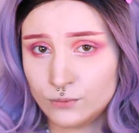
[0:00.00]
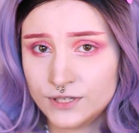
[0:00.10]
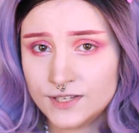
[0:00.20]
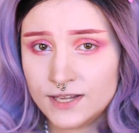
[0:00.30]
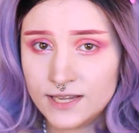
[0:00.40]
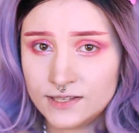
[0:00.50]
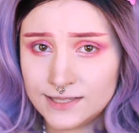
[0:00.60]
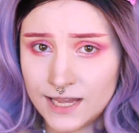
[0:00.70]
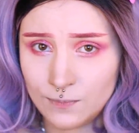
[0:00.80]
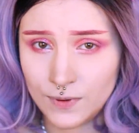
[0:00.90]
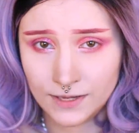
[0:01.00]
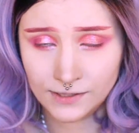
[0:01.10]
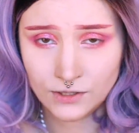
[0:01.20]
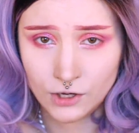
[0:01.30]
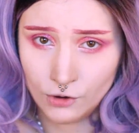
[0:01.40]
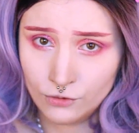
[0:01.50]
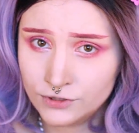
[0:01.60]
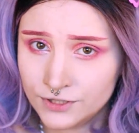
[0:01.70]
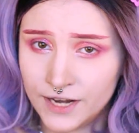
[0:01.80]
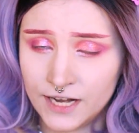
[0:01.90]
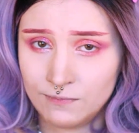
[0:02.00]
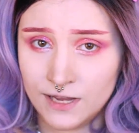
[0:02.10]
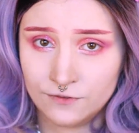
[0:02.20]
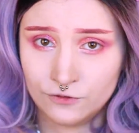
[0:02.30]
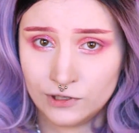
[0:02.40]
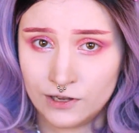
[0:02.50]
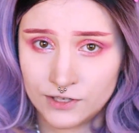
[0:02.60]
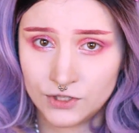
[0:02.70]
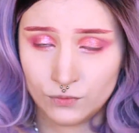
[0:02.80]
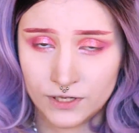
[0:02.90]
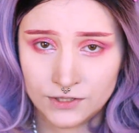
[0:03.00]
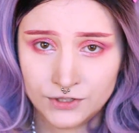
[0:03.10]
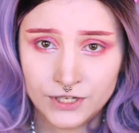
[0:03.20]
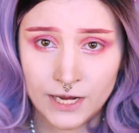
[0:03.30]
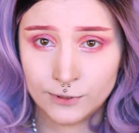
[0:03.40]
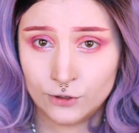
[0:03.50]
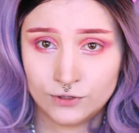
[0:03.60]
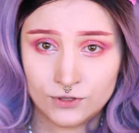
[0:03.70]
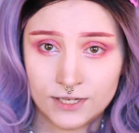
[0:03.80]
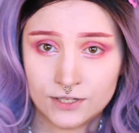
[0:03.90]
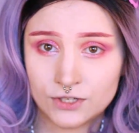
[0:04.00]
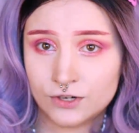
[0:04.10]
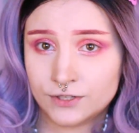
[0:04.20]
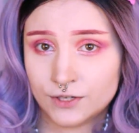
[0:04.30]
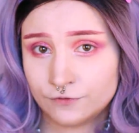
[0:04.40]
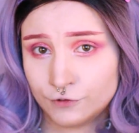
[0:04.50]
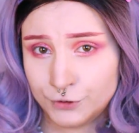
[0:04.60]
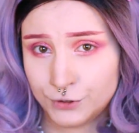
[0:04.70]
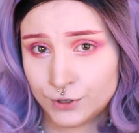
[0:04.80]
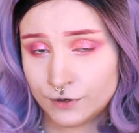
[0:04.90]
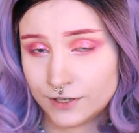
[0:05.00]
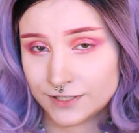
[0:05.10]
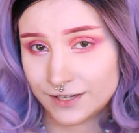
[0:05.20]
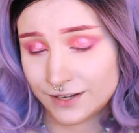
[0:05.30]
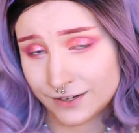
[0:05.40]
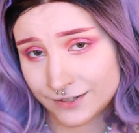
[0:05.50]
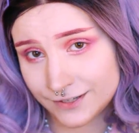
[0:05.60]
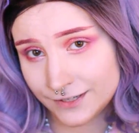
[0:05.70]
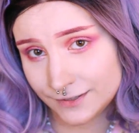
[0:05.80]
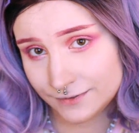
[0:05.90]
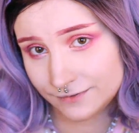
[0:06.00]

I would say it's a pink coat that I made for last winter. I'm going to insert a photo of it here.